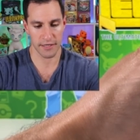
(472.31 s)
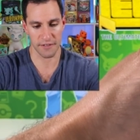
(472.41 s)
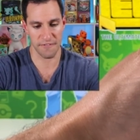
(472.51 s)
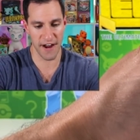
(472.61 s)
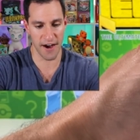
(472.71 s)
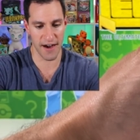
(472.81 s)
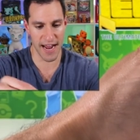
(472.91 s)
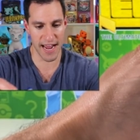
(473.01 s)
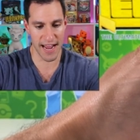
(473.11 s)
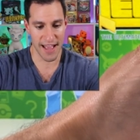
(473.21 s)

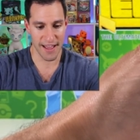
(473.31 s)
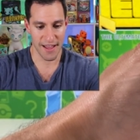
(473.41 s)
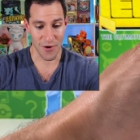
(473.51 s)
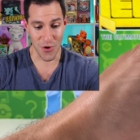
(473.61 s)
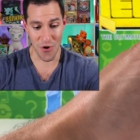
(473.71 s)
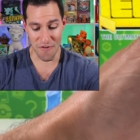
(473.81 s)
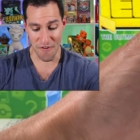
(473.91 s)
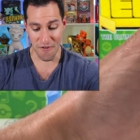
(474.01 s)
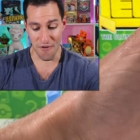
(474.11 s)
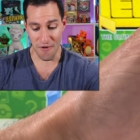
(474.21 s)
Clefairy.
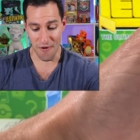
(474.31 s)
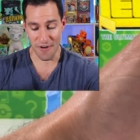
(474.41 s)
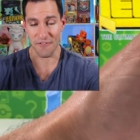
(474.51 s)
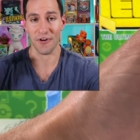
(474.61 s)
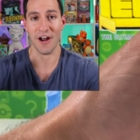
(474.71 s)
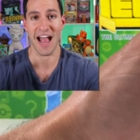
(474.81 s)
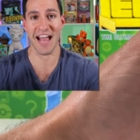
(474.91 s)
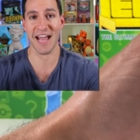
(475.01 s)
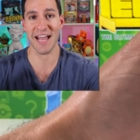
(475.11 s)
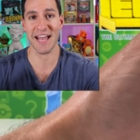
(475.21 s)
Ooh, for
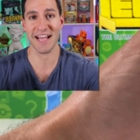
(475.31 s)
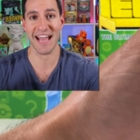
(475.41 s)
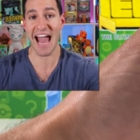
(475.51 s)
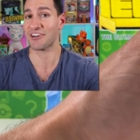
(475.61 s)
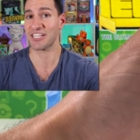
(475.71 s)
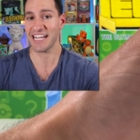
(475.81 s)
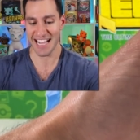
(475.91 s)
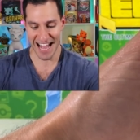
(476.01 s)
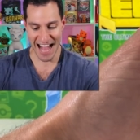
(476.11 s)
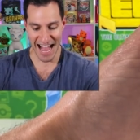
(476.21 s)
a energy,
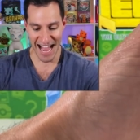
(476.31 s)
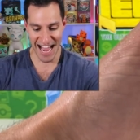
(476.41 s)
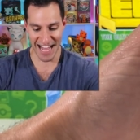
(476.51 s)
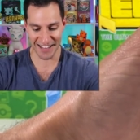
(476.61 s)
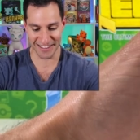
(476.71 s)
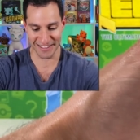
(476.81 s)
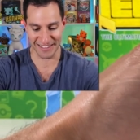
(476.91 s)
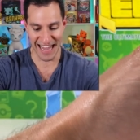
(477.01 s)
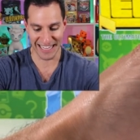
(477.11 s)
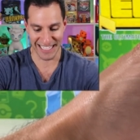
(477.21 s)
I'll
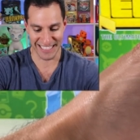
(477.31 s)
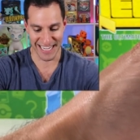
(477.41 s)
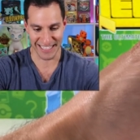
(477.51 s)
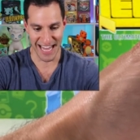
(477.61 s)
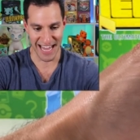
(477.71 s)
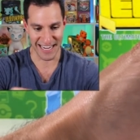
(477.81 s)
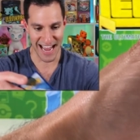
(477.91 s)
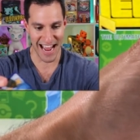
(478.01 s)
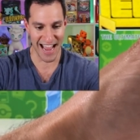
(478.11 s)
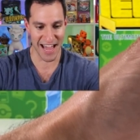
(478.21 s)
gladly take that.
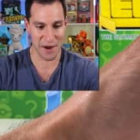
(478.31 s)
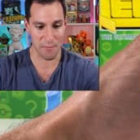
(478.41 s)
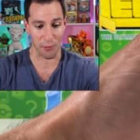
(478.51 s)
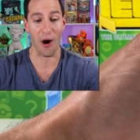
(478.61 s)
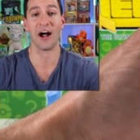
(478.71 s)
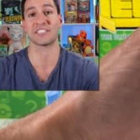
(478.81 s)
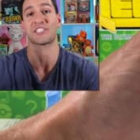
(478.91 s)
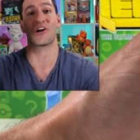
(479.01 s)
And Brock's